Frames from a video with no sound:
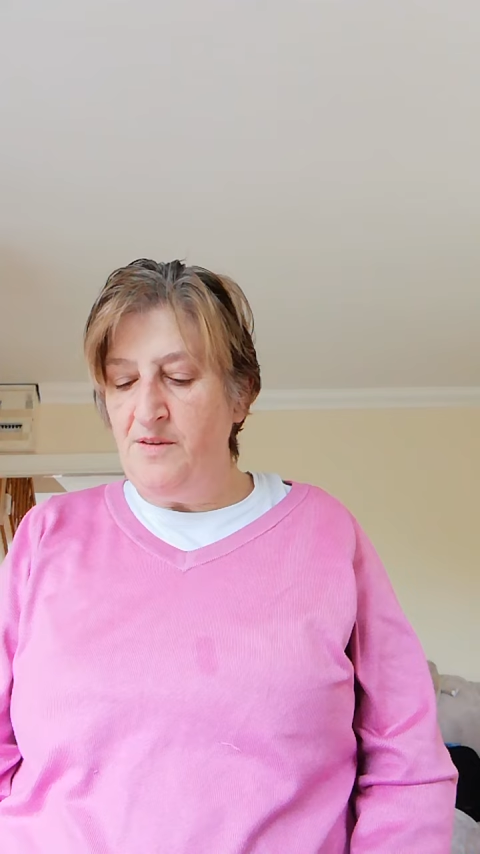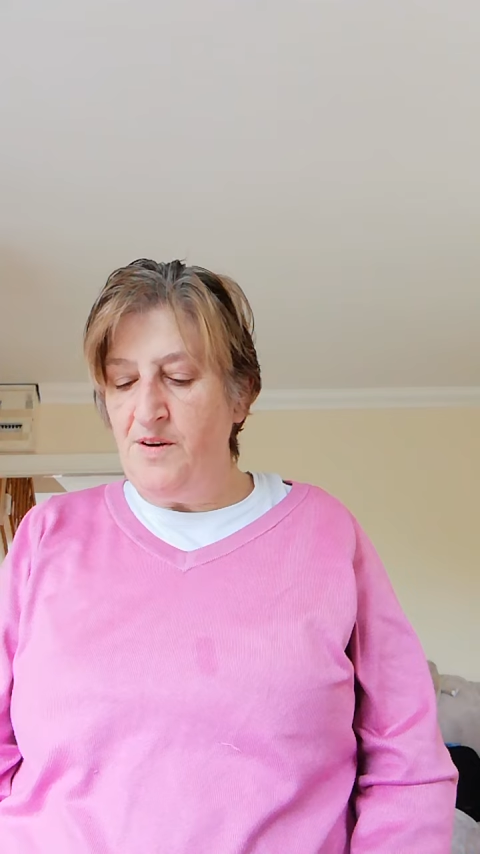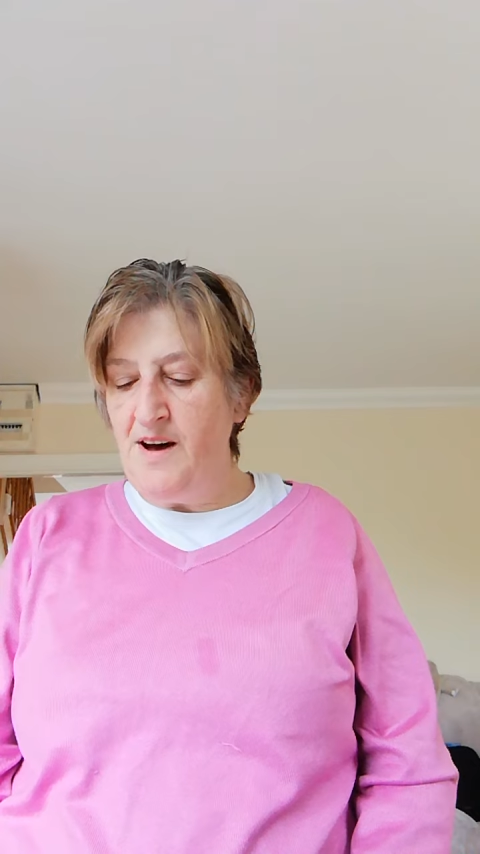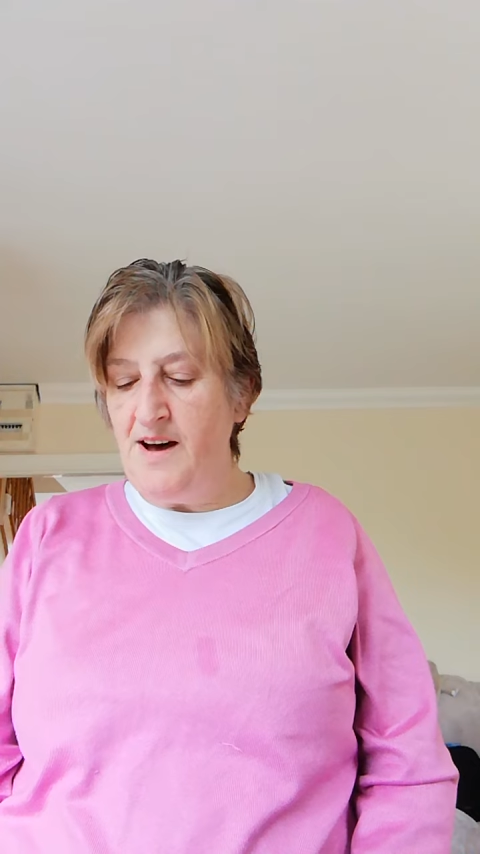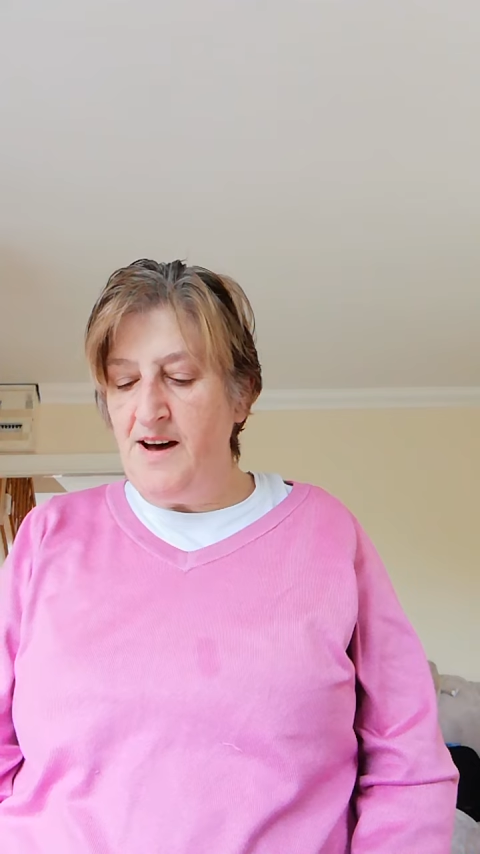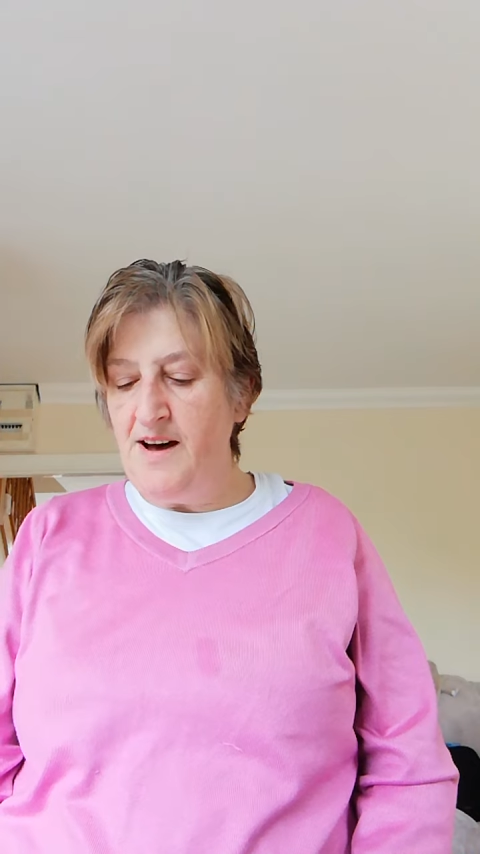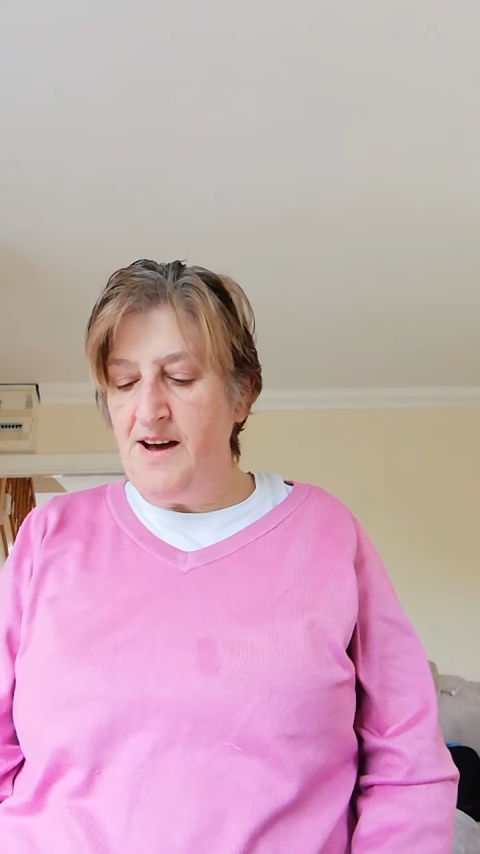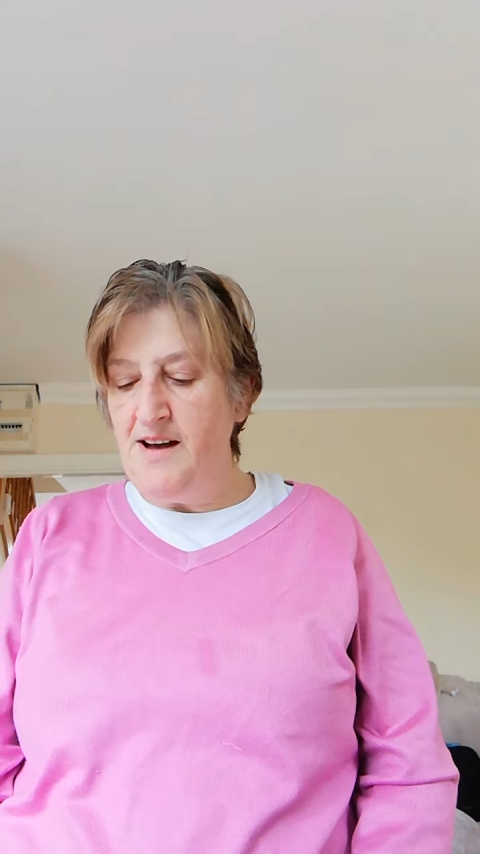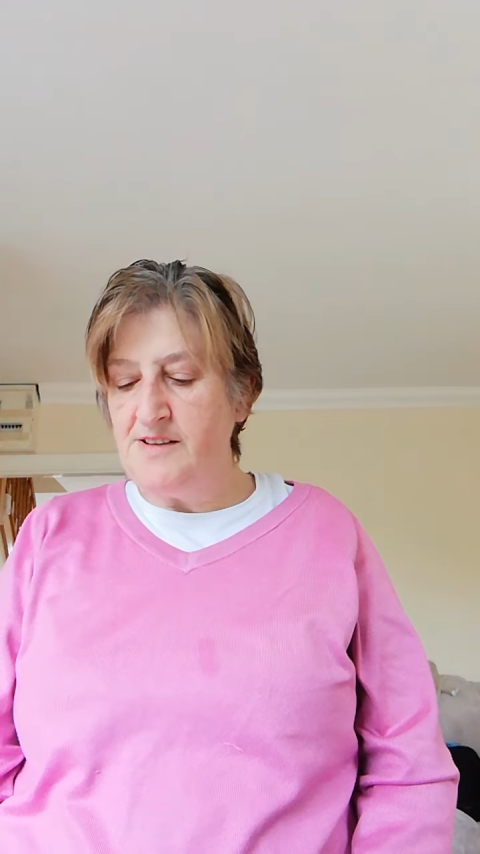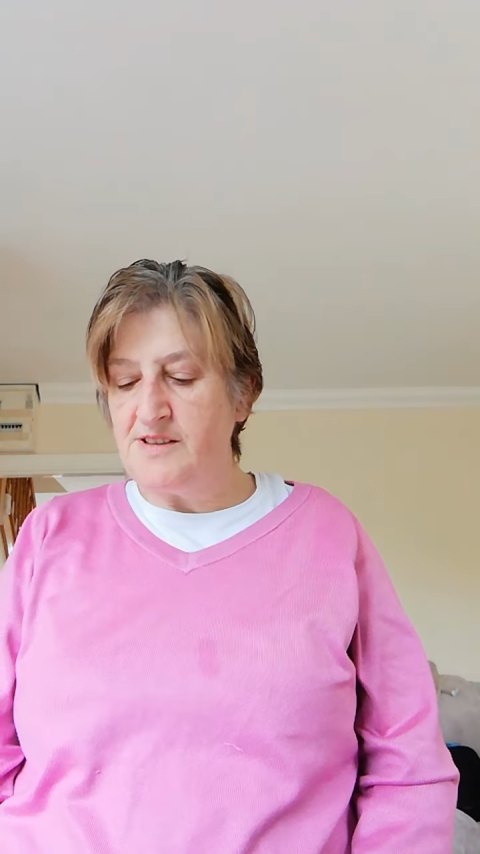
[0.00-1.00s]

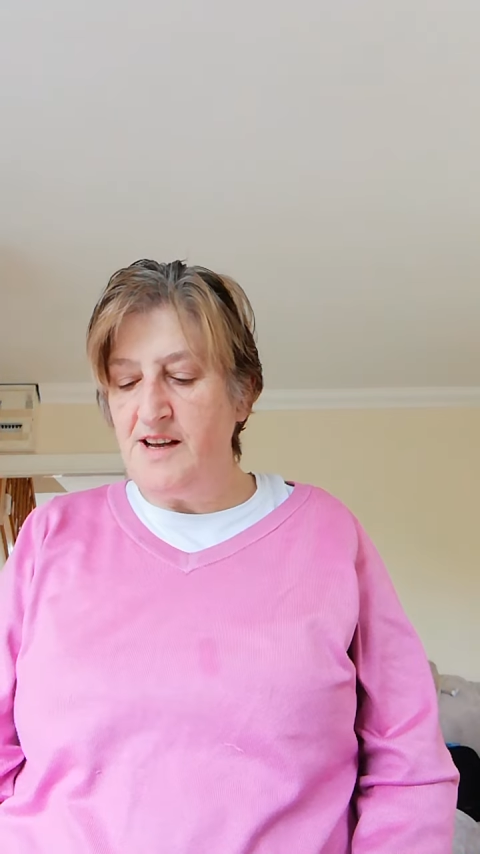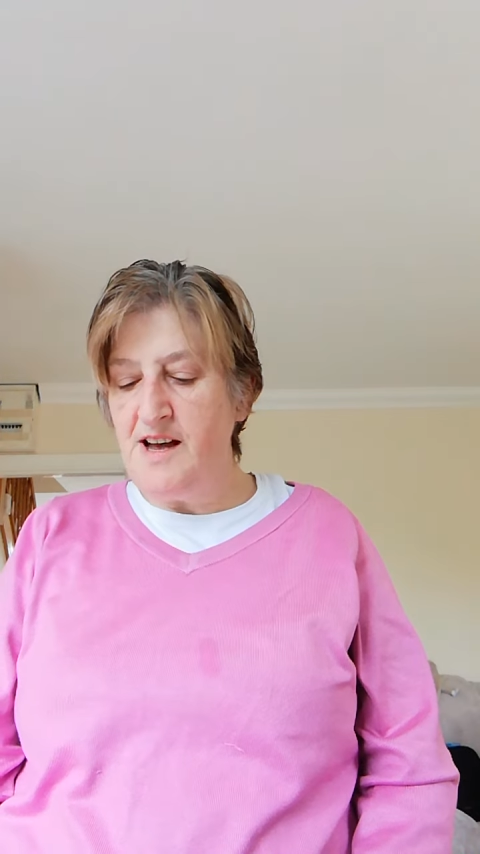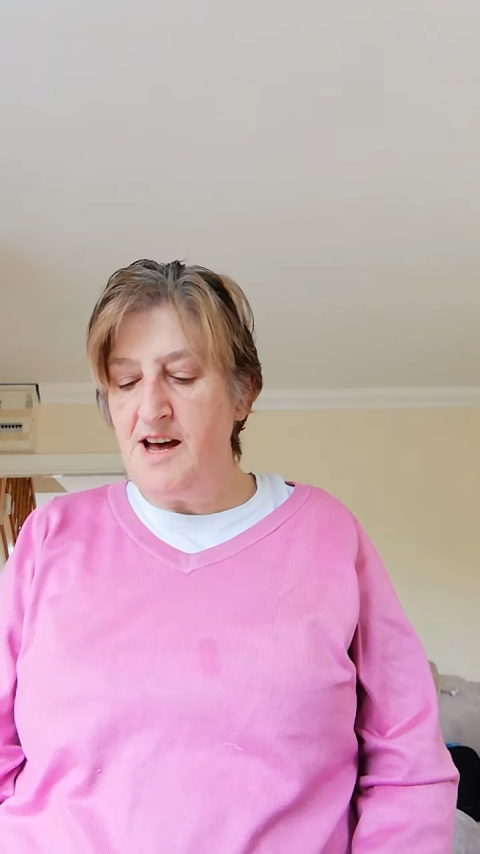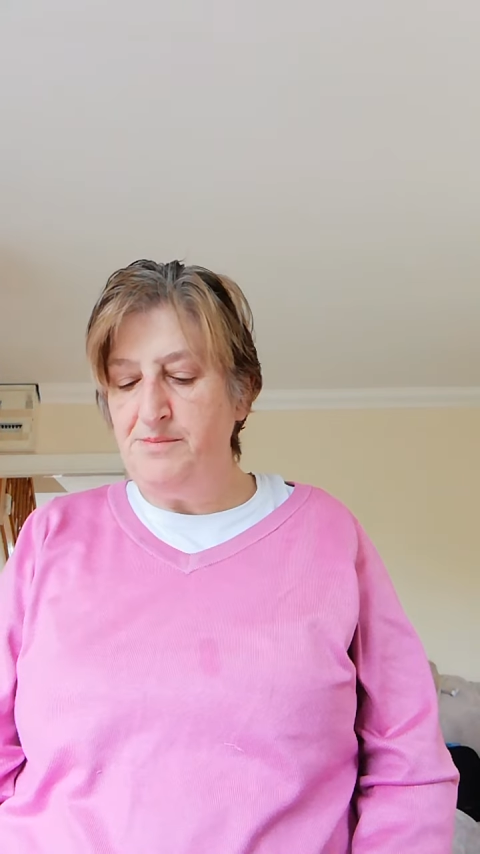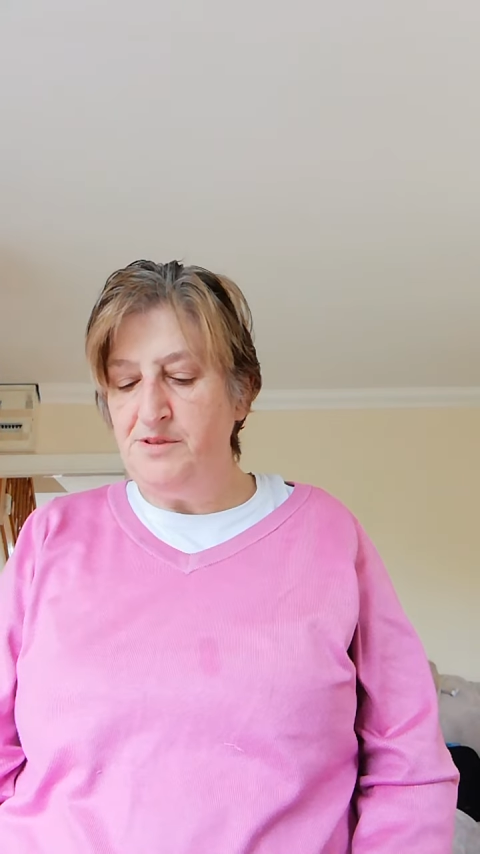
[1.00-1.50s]
was a